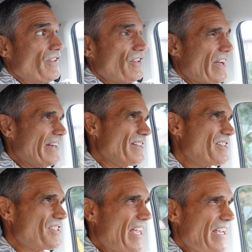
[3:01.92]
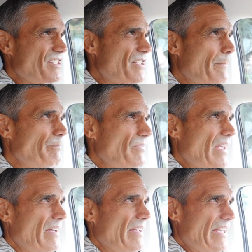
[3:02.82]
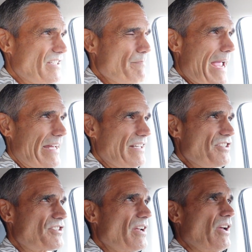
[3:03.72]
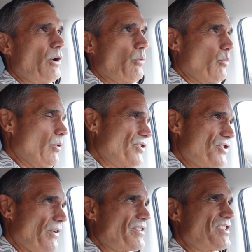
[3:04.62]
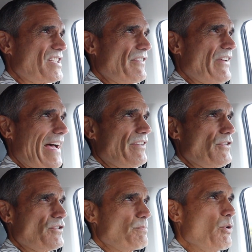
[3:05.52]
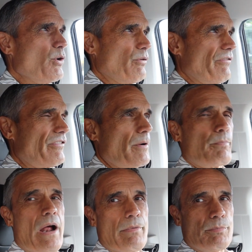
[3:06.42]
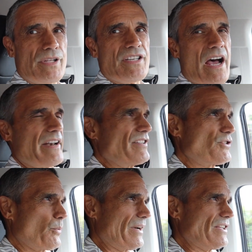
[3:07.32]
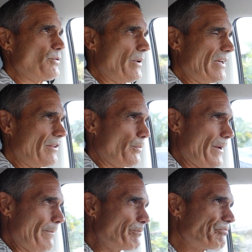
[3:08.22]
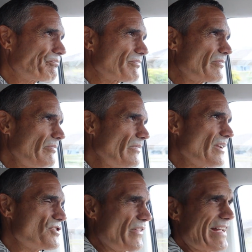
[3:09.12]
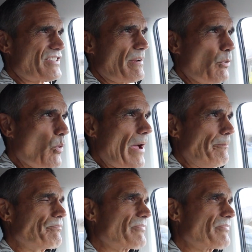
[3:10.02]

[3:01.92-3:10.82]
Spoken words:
in the United States is managed, we'll start to see values move. Probably not in 2023. So that's number 1.